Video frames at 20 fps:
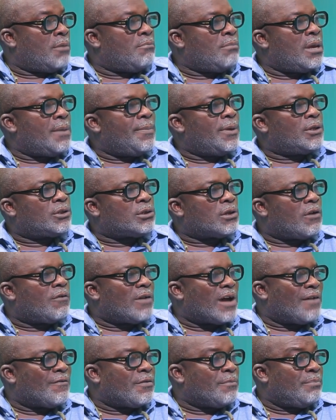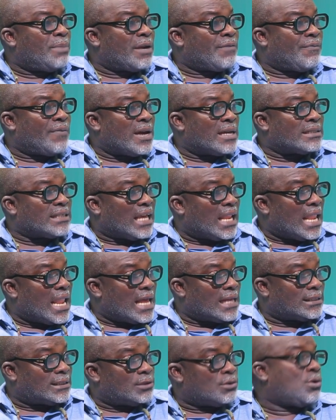Maybe instead of having breakfast and
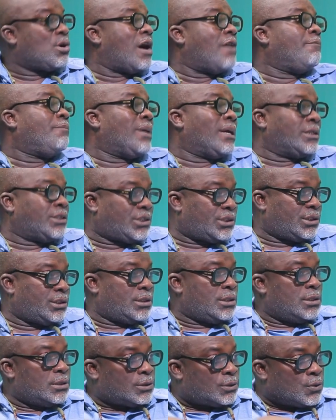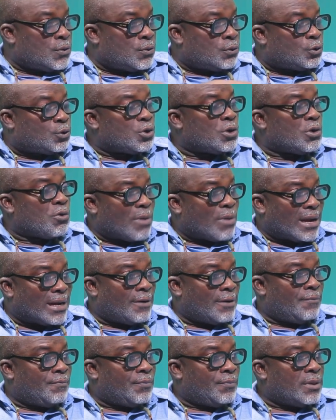lunch, you have brunch, so two in one.
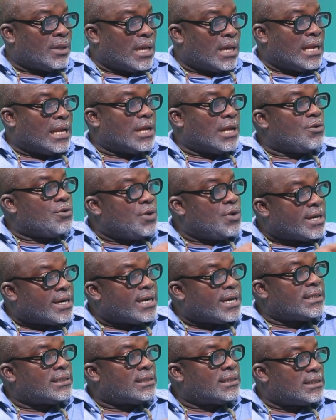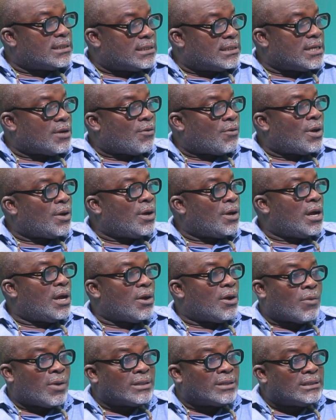And then you increase the qu
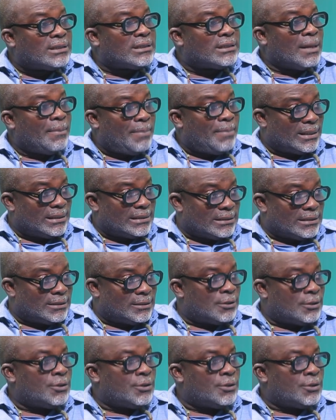uh, quantity a bit.